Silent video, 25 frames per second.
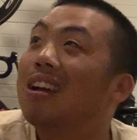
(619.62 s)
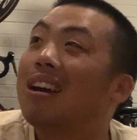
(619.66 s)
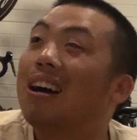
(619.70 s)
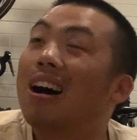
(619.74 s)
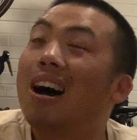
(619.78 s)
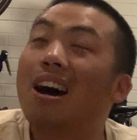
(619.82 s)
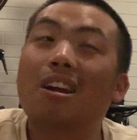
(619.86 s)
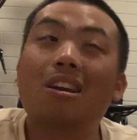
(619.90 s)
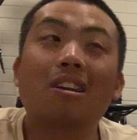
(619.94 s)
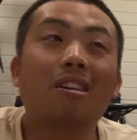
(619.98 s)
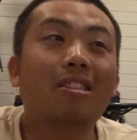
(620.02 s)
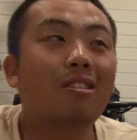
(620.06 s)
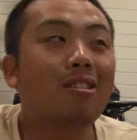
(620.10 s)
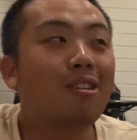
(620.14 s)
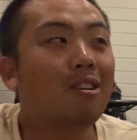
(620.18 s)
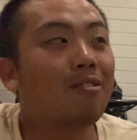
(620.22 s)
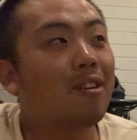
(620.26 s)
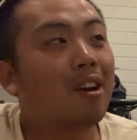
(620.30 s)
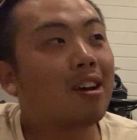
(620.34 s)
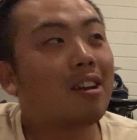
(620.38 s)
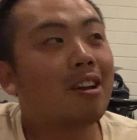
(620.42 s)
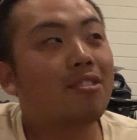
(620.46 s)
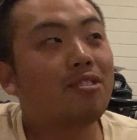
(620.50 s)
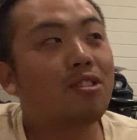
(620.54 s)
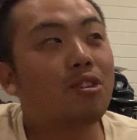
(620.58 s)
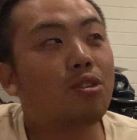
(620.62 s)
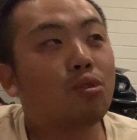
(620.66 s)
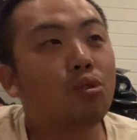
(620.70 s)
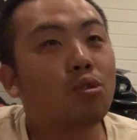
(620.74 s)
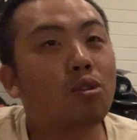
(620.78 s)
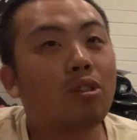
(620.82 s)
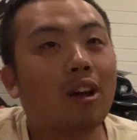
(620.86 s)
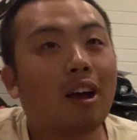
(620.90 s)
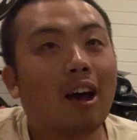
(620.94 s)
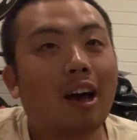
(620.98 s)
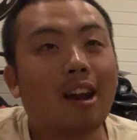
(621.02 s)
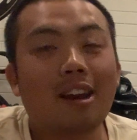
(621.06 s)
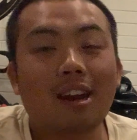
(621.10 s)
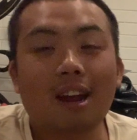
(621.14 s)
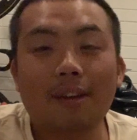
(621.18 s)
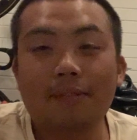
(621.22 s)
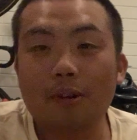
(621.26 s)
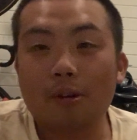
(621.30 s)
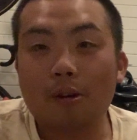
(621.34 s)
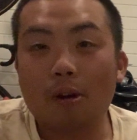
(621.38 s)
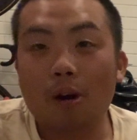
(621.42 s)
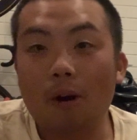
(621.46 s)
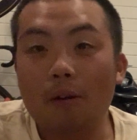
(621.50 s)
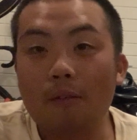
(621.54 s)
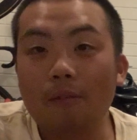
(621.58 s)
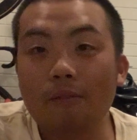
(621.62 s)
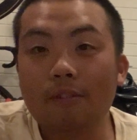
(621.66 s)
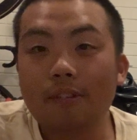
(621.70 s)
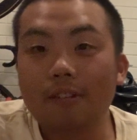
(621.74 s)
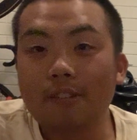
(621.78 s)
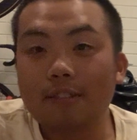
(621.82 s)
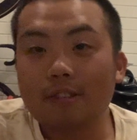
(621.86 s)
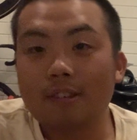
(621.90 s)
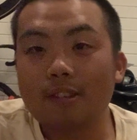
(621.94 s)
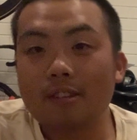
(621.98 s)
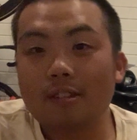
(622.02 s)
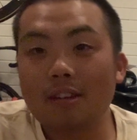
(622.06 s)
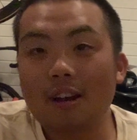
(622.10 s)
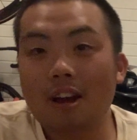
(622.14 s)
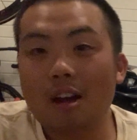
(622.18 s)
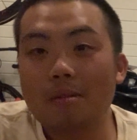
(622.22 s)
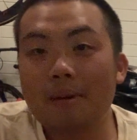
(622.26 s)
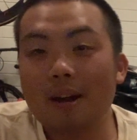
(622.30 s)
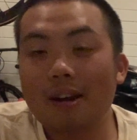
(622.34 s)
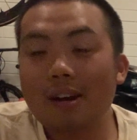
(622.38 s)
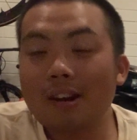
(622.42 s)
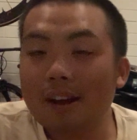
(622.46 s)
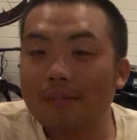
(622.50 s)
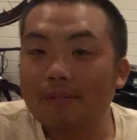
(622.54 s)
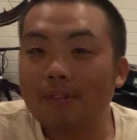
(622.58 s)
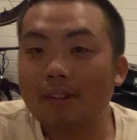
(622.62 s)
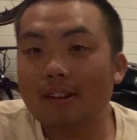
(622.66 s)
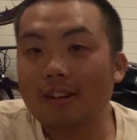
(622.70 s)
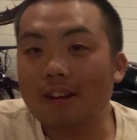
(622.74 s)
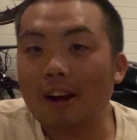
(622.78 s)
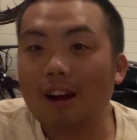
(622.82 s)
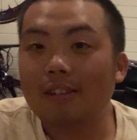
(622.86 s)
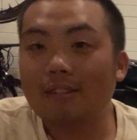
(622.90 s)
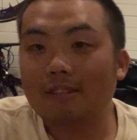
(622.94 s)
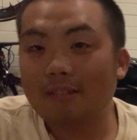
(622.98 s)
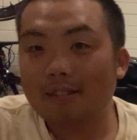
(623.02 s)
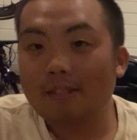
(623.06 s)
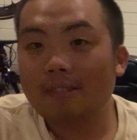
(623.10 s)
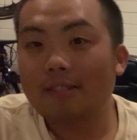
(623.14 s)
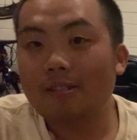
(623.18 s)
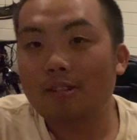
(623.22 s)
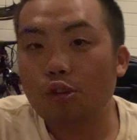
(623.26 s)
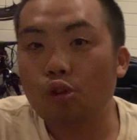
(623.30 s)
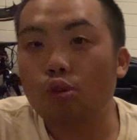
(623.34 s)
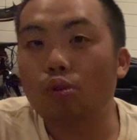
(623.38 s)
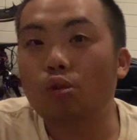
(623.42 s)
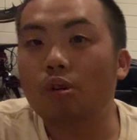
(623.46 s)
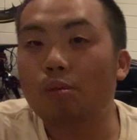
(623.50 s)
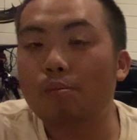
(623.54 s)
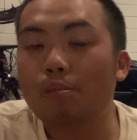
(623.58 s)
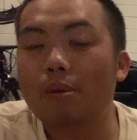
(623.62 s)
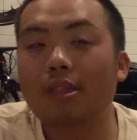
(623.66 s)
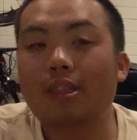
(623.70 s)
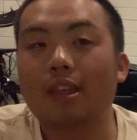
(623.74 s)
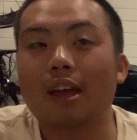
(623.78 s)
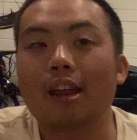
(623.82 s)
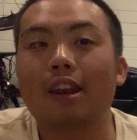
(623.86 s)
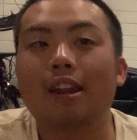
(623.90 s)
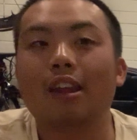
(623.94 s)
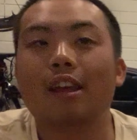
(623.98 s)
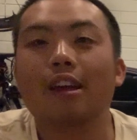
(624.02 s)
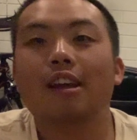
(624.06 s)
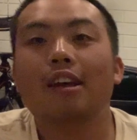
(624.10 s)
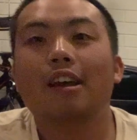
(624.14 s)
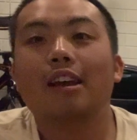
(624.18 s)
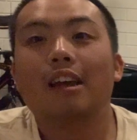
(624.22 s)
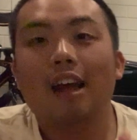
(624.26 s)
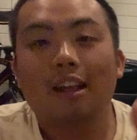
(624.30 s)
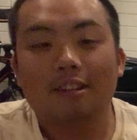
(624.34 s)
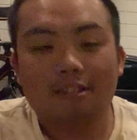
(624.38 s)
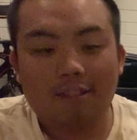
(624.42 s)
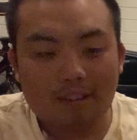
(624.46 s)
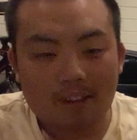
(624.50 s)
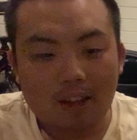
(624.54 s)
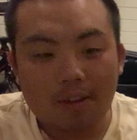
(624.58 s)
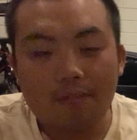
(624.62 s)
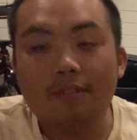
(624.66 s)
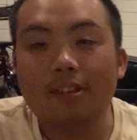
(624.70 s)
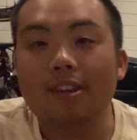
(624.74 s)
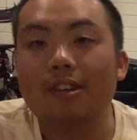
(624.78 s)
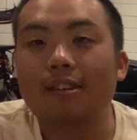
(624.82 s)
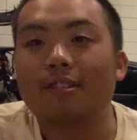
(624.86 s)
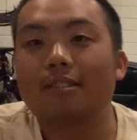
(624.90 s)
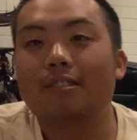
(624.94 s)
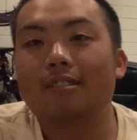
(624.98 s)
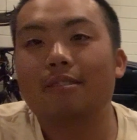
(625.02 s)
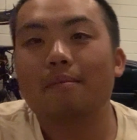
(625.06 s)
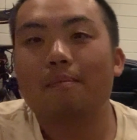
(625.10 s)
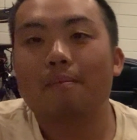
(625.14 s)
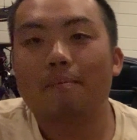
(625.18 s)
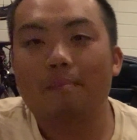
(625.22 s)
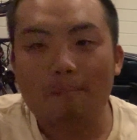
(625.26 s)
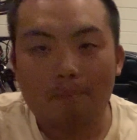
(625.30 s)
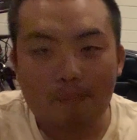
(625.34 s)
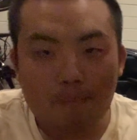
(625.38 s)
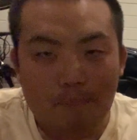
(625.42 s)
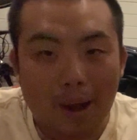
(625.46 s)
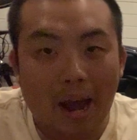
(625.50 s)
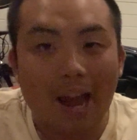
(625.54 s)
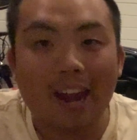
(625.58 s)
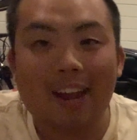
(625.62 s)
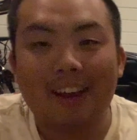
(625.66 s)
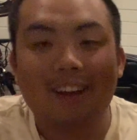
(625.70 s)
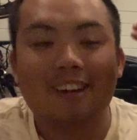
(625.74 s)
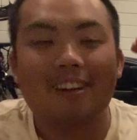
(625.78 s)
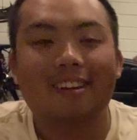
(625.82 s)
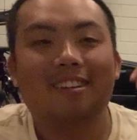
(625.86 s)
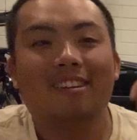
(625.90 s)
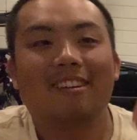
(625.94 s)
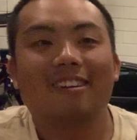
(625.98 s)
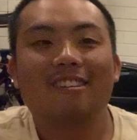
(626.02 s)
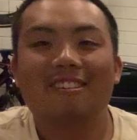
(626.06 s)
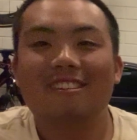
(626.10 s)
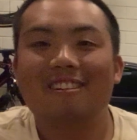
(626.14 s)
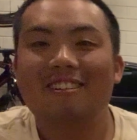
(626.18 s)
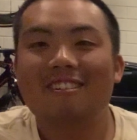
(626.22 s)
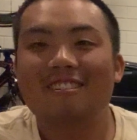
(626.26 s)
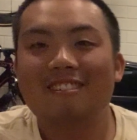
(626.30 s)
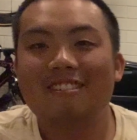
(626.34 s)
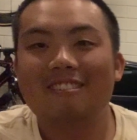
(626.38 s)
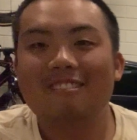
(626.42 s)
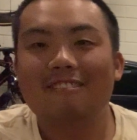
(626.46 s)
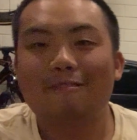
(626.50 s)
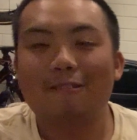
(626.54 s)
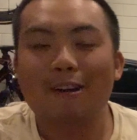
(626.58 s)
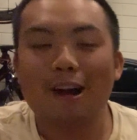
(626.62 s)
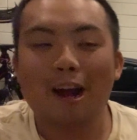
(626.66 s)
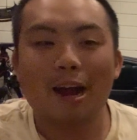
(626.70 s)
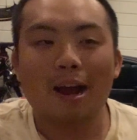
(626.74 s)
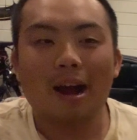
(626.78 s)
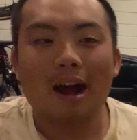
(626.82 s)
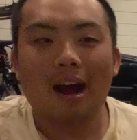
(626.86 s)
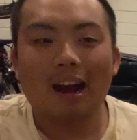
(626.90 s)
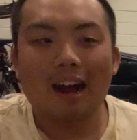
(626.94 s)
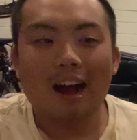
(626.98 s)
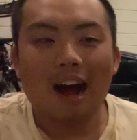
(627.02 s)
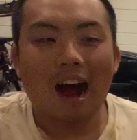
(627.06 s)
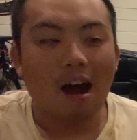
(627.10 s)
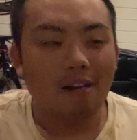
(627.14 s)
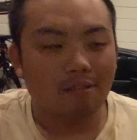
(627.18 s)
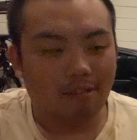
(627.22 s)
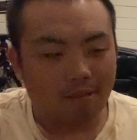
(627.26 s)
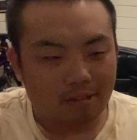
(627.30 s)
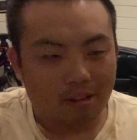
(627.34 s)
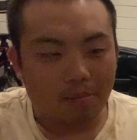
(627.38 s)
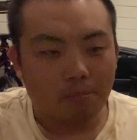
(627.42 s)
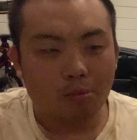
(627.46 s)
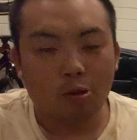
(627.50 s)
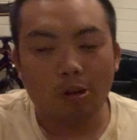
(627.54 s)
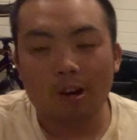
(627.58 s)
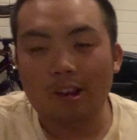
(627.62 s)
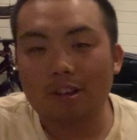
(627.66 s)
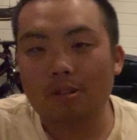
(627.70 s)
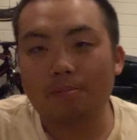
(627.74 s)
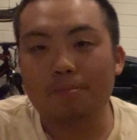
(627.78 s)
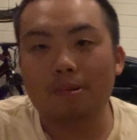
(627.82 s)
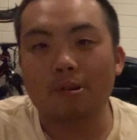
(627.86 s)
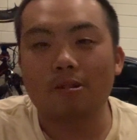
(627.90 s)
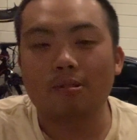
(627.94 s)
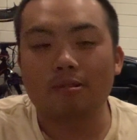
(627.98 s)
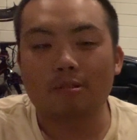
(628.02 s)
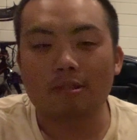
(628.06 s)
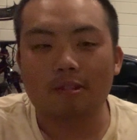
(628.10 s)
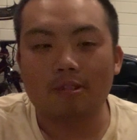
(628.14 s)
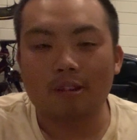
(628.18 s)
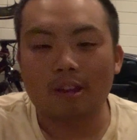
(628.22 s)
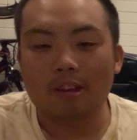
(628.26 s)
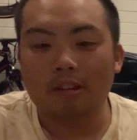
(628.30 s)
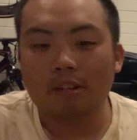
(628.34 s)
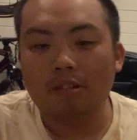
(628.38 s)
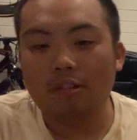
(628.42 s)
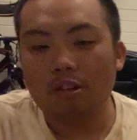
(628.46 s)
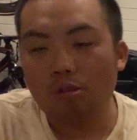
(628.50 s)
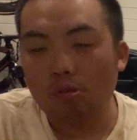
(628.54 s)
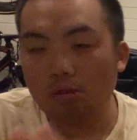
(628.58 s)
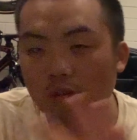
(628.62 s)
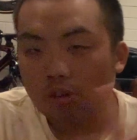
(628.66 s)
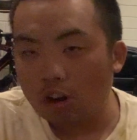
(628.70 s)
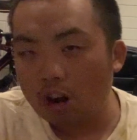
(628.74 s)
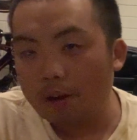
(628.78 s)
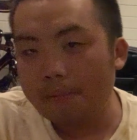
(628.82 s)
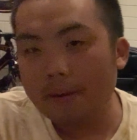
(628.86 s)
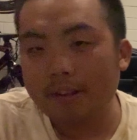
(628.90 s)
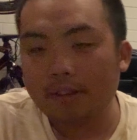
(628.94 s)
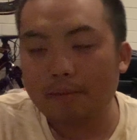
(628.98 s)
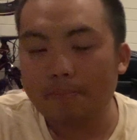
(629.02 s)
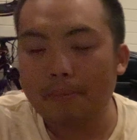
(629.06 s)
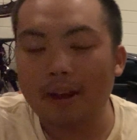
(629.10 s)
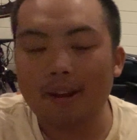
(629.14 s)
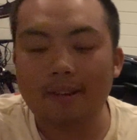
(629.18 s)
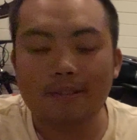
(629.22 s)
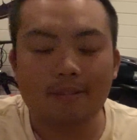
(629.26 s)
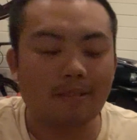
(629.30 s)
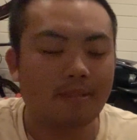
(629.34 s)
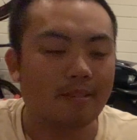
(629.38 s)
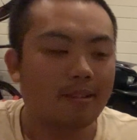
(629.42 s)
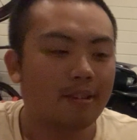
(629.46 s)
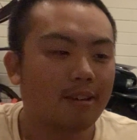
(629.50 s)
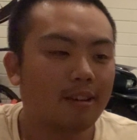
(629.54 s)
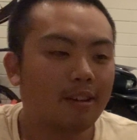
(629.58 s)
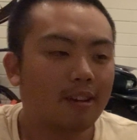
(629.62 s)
I don't know if I can actually do that. I didn't have the confidence inside me. I didn't have the guts to do it. But then seven years, bang, right? After some good experiences in the digital nomad space,